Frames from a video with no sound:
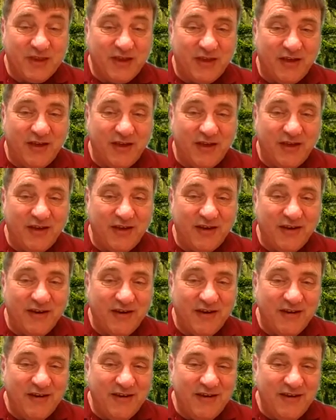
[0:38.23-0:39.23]
And
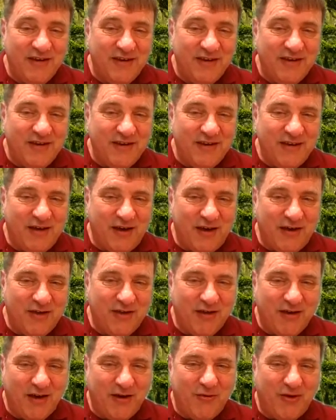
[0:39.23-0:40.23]

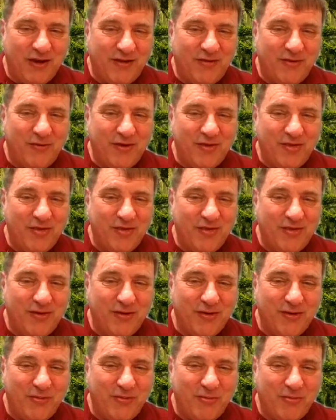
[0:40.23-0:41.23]
I like to listen
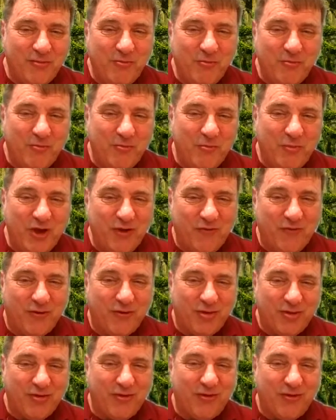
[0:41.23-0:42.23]
to
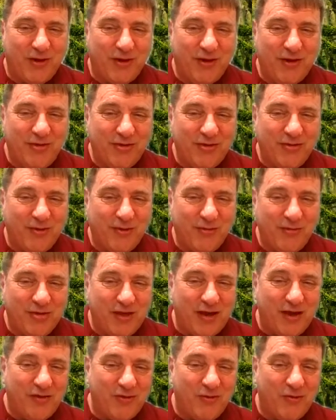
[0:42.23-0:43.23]
Bigfoot stories or
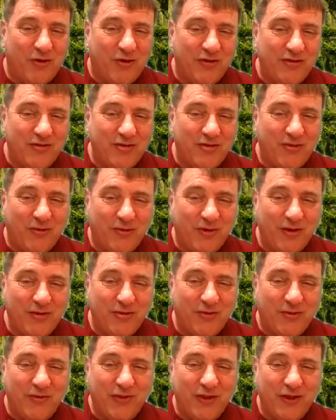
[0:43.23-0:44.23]
Sasquatch
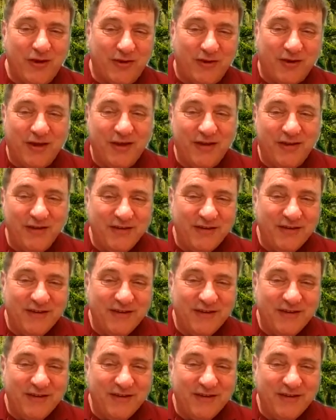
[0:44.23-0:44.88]
stories on the internet.